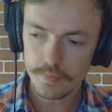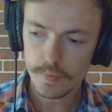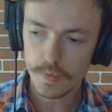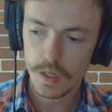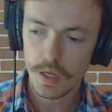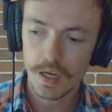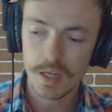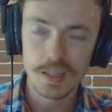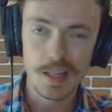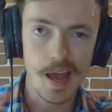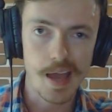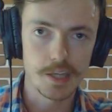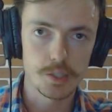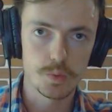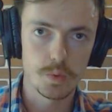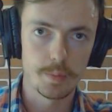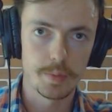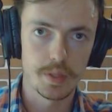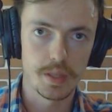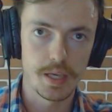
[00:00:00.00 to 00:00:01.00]
Class
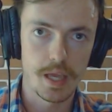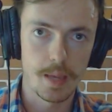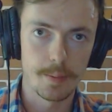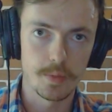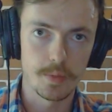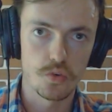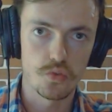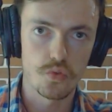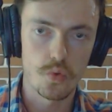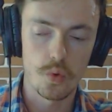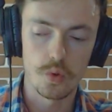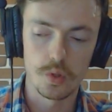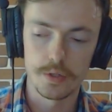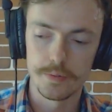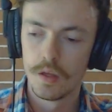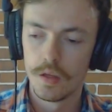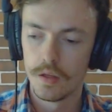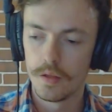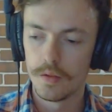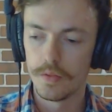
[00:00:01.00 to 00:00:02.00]
would be the game controller,
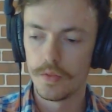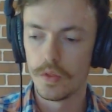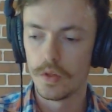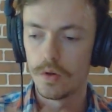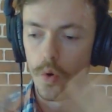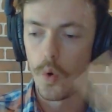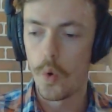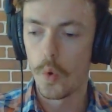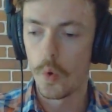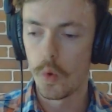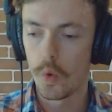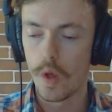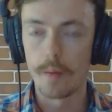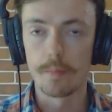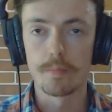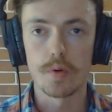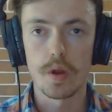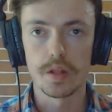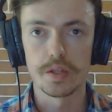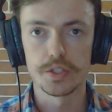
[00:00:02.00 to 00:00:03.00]
the whole
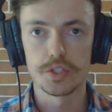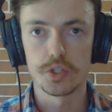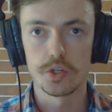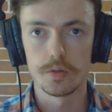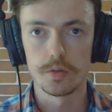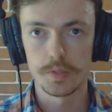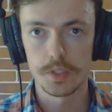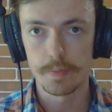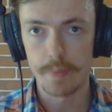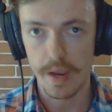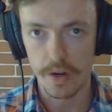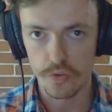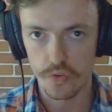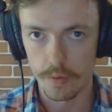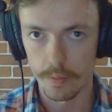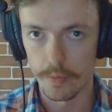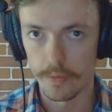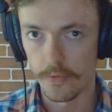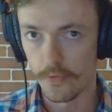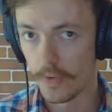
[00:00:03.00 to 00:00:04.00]
umbrella term
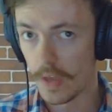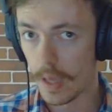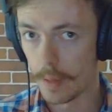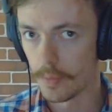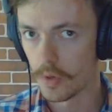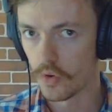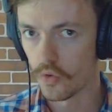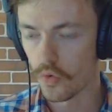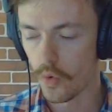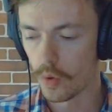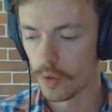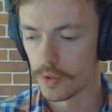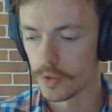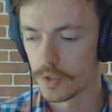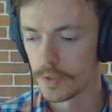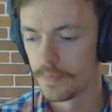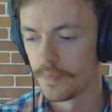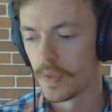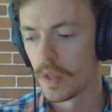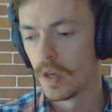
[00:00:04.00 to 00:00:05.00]
spectrum of game controllers.
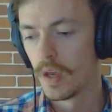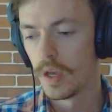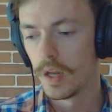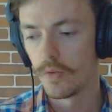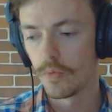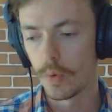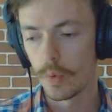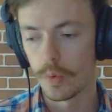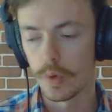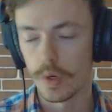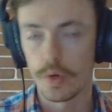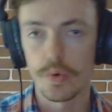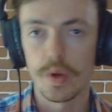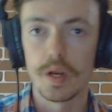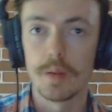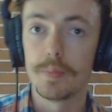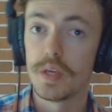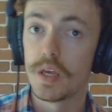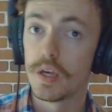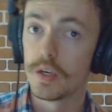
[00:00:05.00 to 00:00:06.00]
And if we were to create a
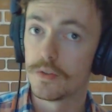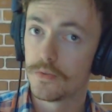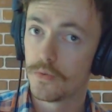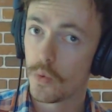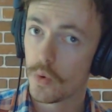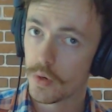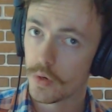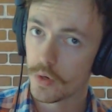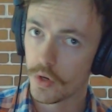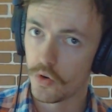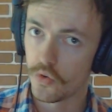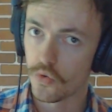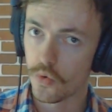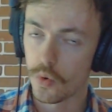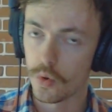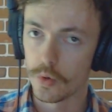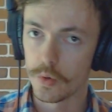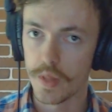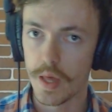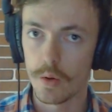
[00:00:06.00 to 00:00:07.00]
PS4
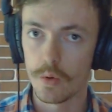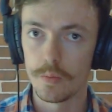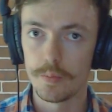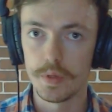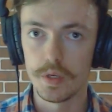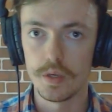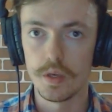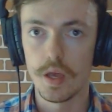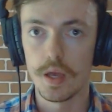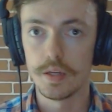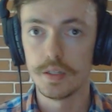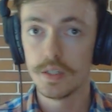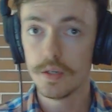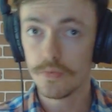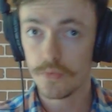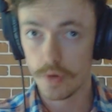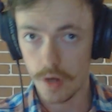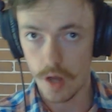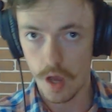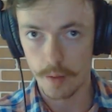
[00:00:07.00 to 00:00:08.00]
controller, that would be a
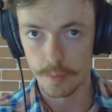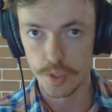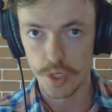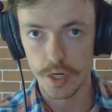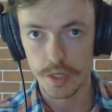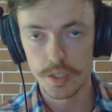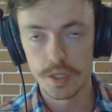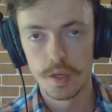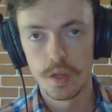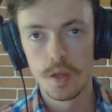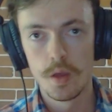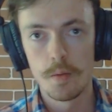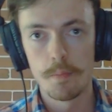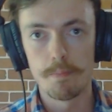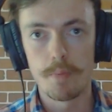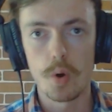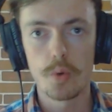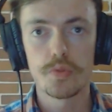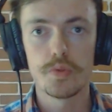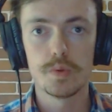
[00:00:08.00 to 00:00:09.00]
different object,
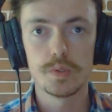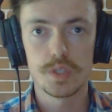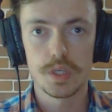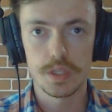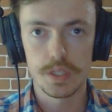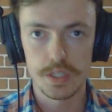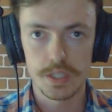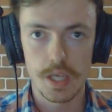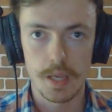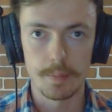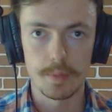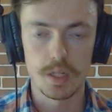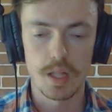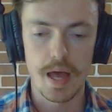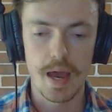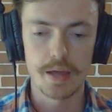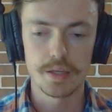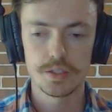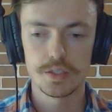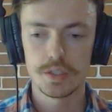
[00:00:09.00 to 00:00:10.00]
both using the same
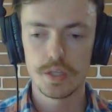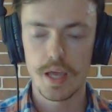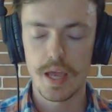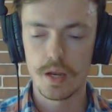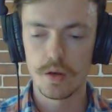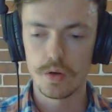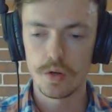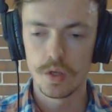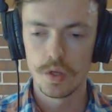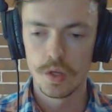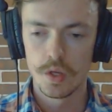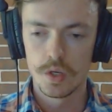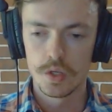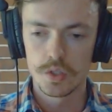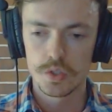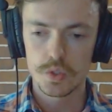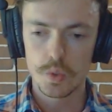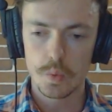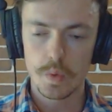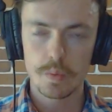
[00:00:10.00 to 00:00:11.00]
class. And
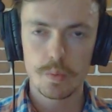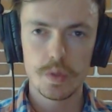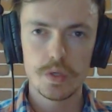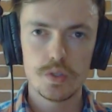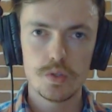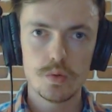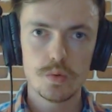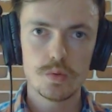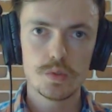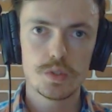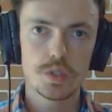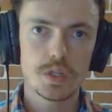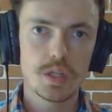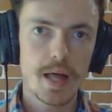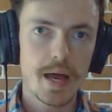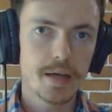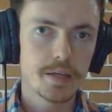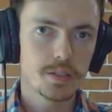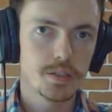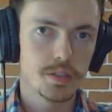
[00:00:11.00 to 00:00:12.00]
so when we use
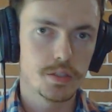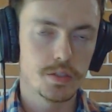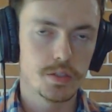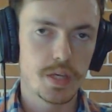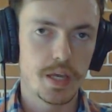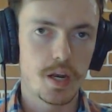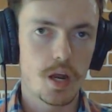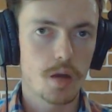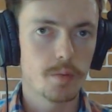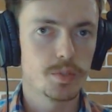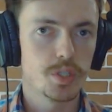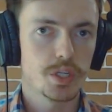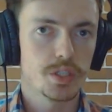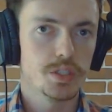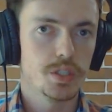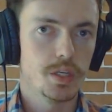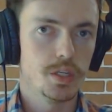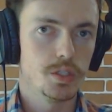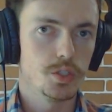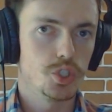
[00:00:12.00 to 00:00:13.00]
classes and objects
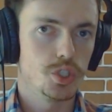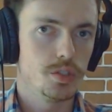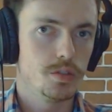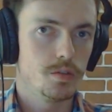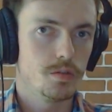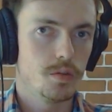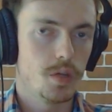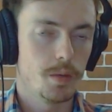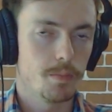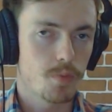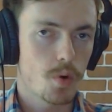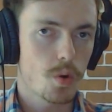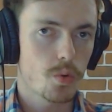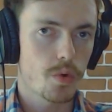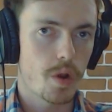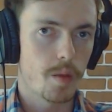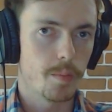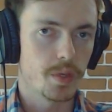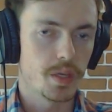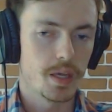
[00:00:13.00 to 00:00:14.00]
in, in
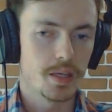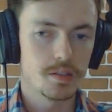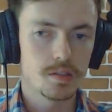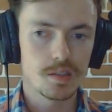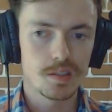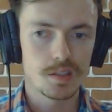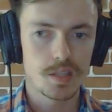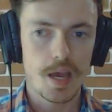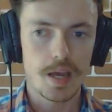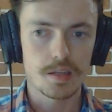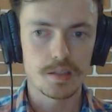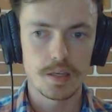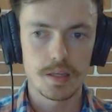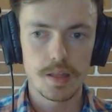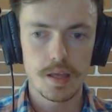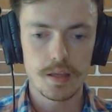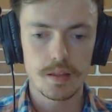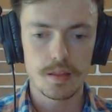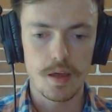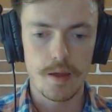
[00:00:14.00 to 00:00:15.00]
programming, it's exactly
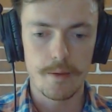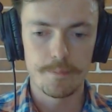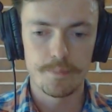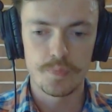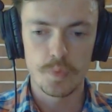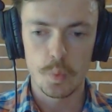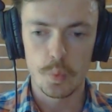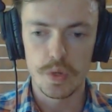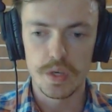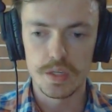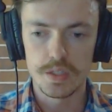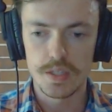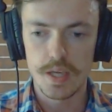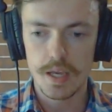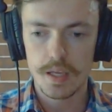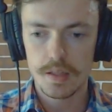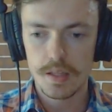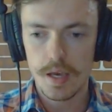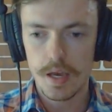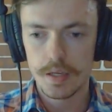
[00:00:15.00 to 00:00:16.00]
like that. We
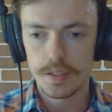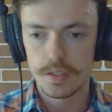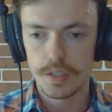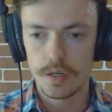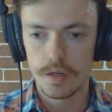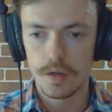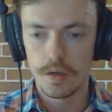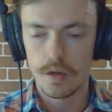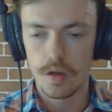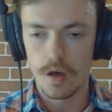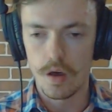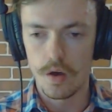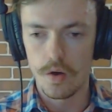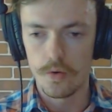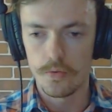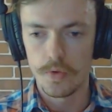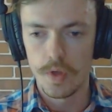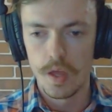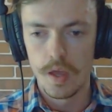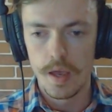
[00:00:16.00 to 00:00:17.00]
take the idea
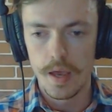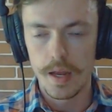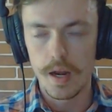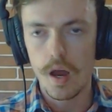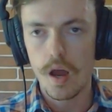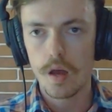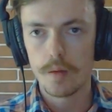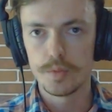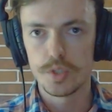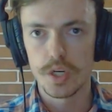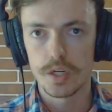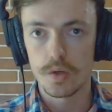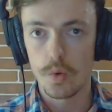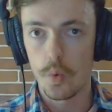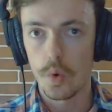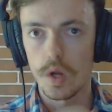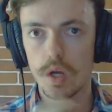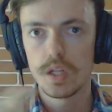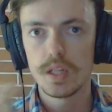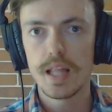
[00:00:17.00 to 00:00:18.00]
of an object
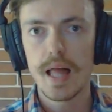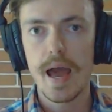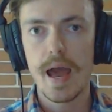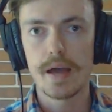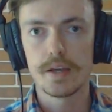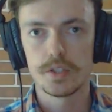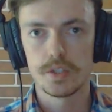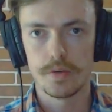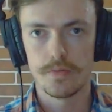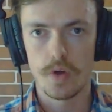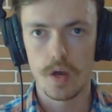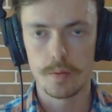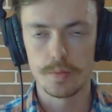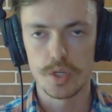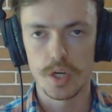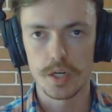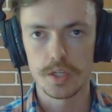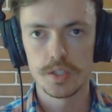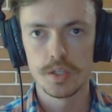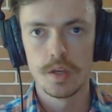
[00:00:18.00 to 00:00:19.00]
or a class of
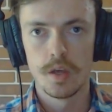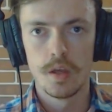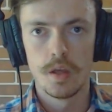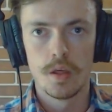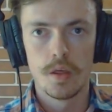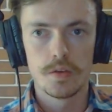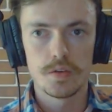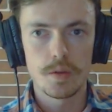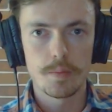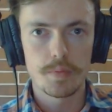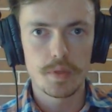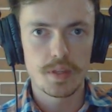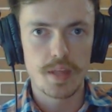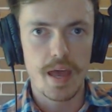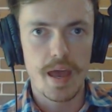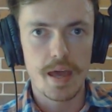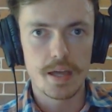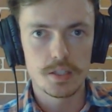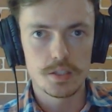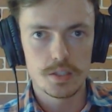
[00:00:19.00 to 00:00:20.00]
objects, something that
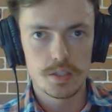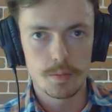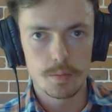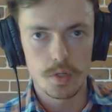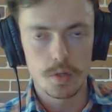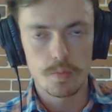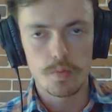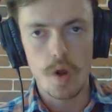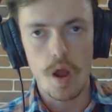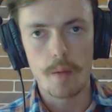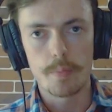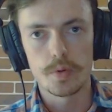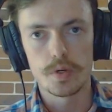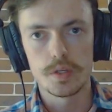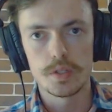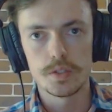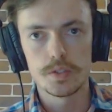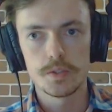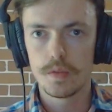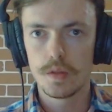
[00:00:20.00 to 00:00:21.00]
has similar
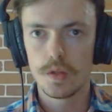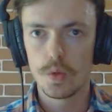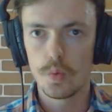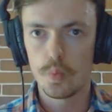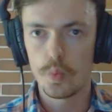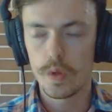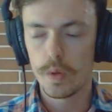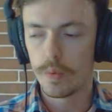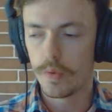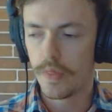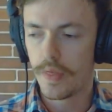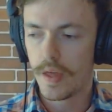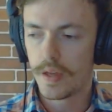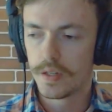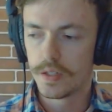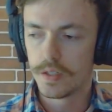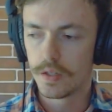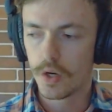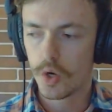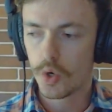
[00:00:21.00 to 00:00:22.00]
properties. We would
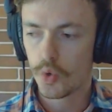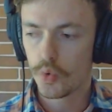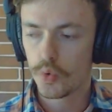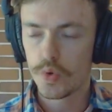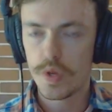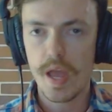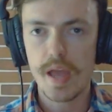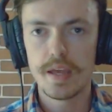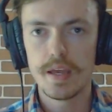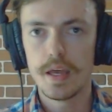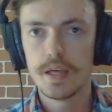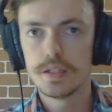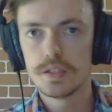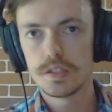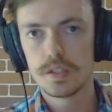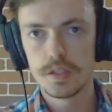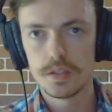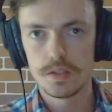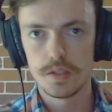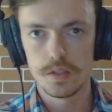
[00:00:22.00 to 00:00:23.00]
then create
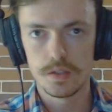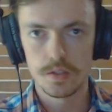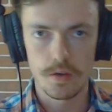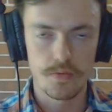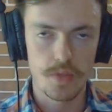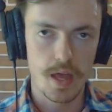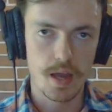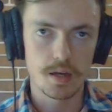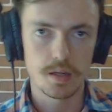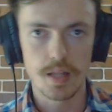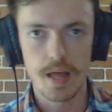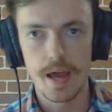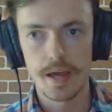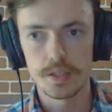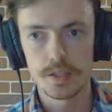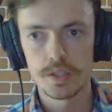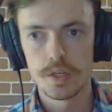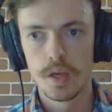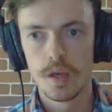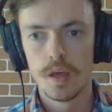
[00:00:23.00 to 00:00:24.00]
instances of that
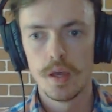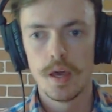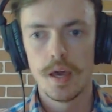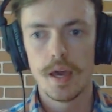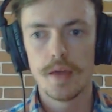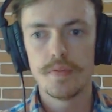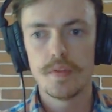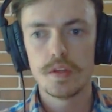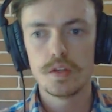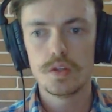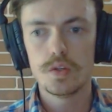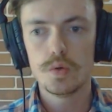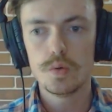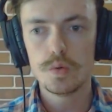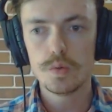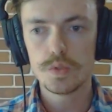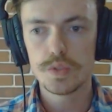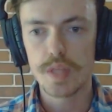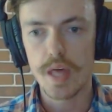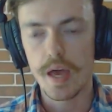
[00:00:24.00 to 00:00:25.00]
class and then
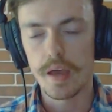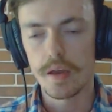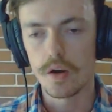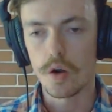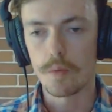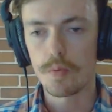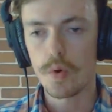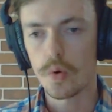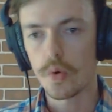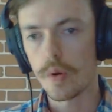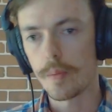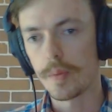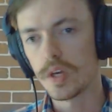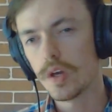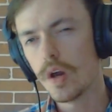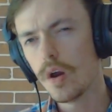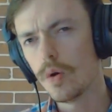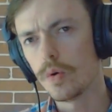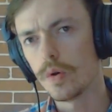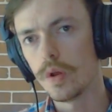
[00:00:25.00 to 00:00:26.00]
use that in our programming
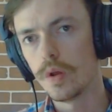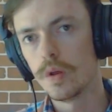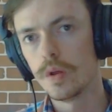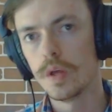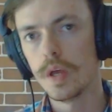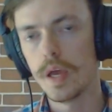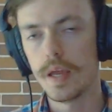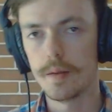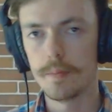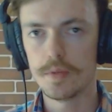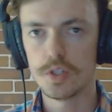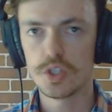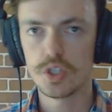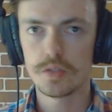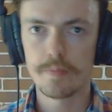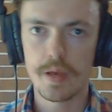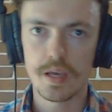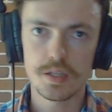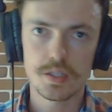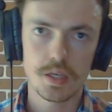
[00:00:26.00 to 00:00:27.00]
code. And it just
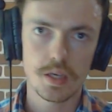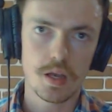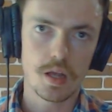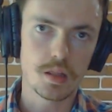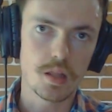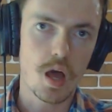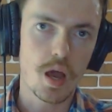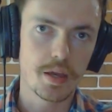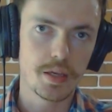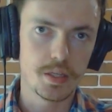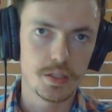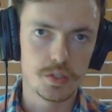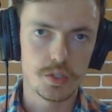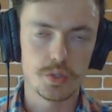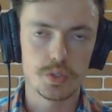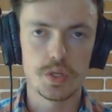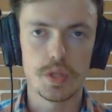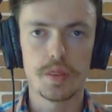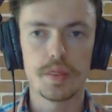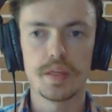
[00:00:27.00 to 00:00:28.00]
makes it a lot
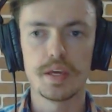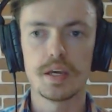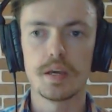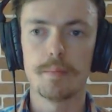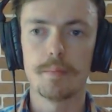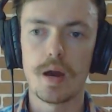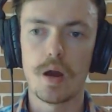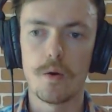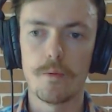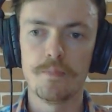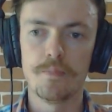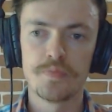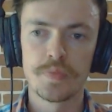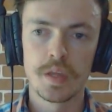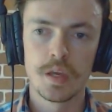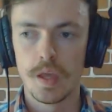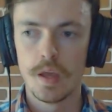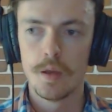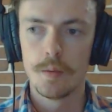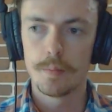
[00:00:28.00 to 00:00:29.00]
easier to think about.
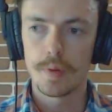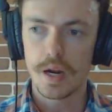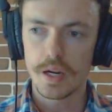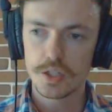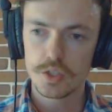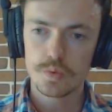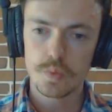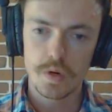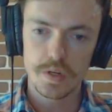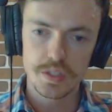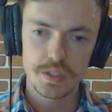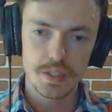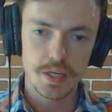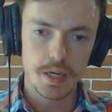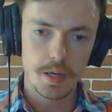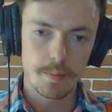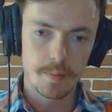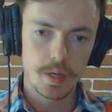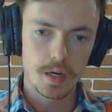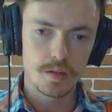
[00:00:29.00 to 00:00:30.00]
But I just wanted to take
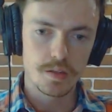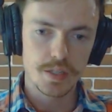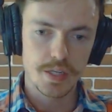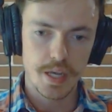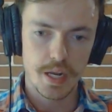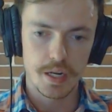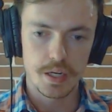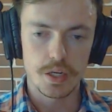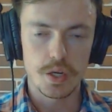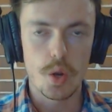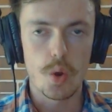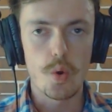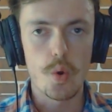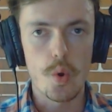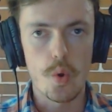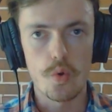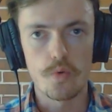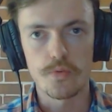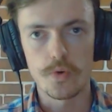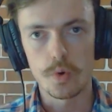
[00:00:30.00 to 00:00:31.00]
a minute to kind of go
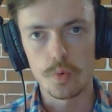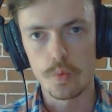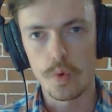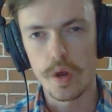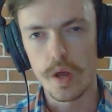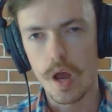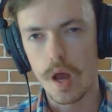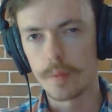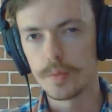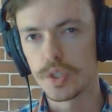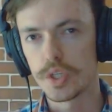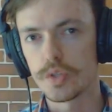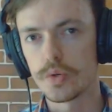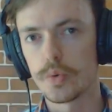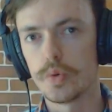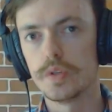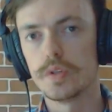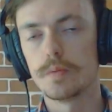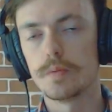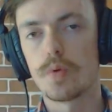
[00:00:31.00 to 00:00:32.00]
over what
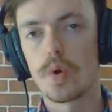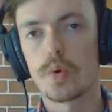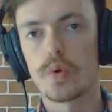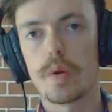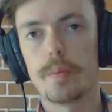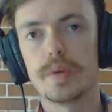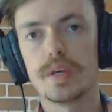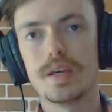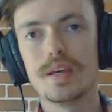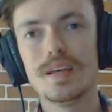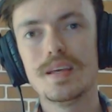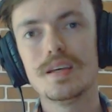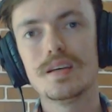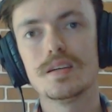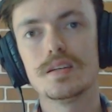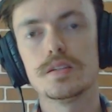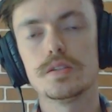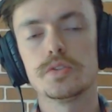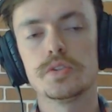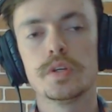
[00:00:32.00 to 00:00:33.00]
object-oriented programming
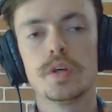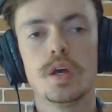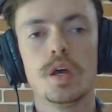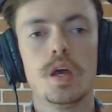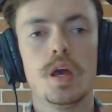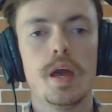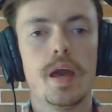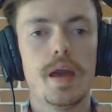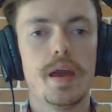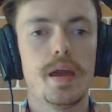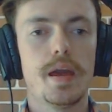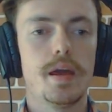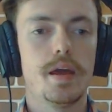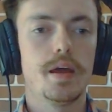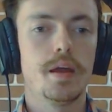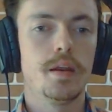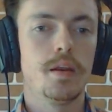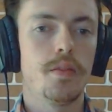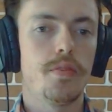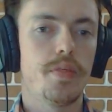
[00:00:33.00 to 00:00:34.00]
is
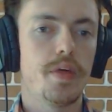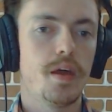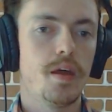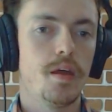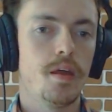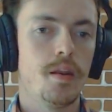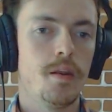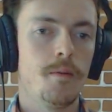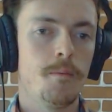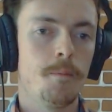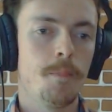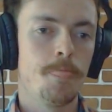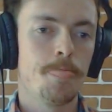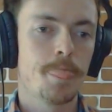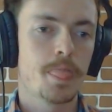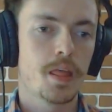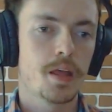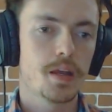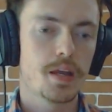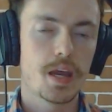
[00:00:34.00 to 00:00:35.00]
and then
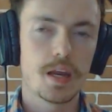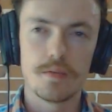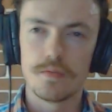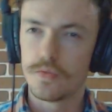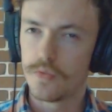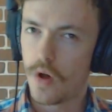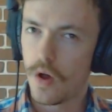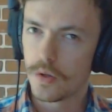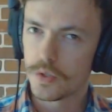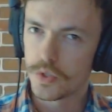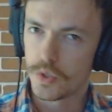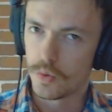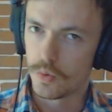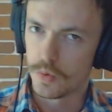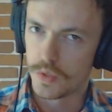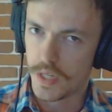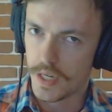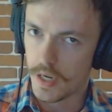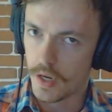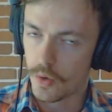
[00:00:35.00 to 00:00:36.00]
kind of also
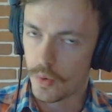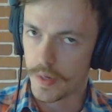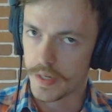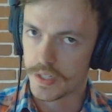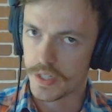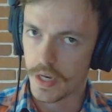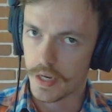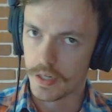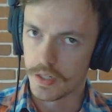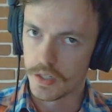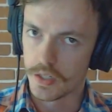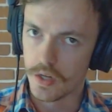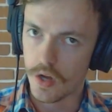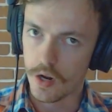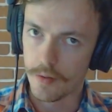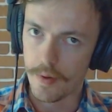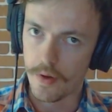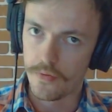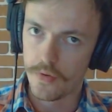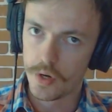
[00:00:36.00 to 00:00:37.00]
take a quick second to talk
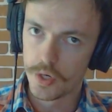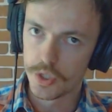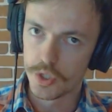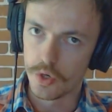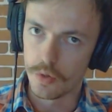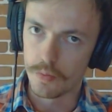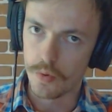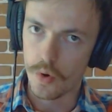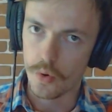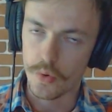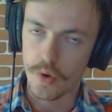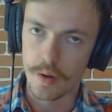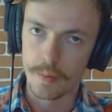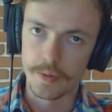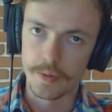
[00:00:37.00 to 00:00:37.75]
about functional programming.